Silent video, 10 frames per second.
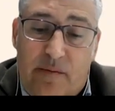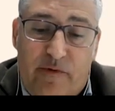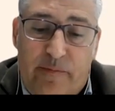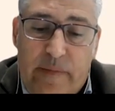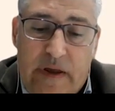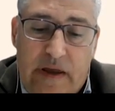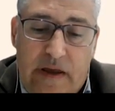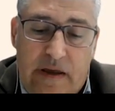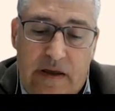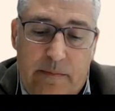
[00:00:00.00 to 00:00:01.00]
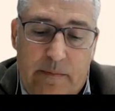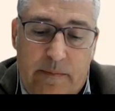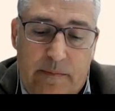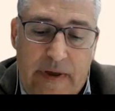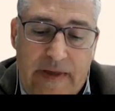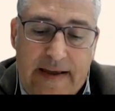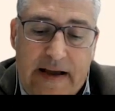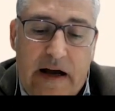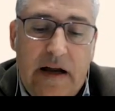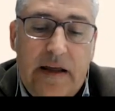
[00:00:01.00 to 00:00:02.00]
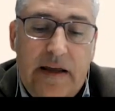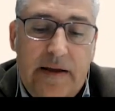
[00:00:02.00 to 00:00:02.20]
medical